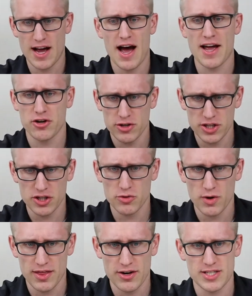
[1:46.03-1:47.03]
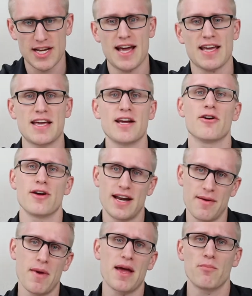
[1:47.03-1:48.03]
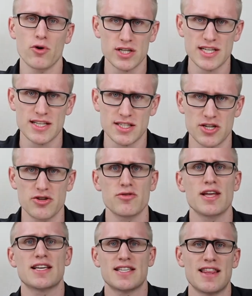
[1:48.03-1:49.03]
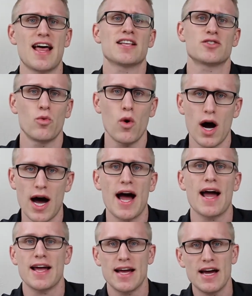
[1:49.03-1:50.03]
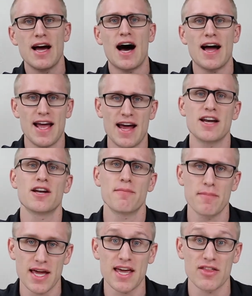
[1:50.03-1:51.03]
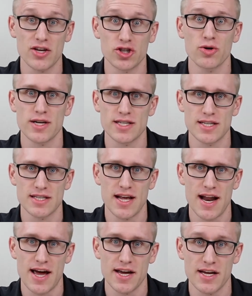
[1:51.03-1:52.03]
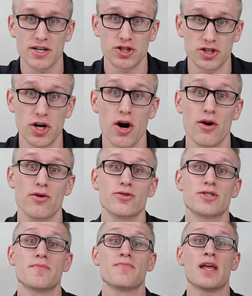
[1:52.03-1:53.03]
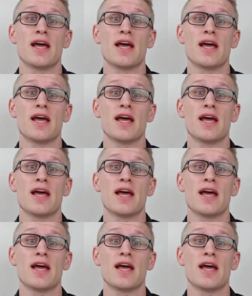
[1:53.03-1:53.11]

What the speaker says: I couldn't do what they're saying here, and it made more sense to do this, and that's why I ended up making the choices that I chose.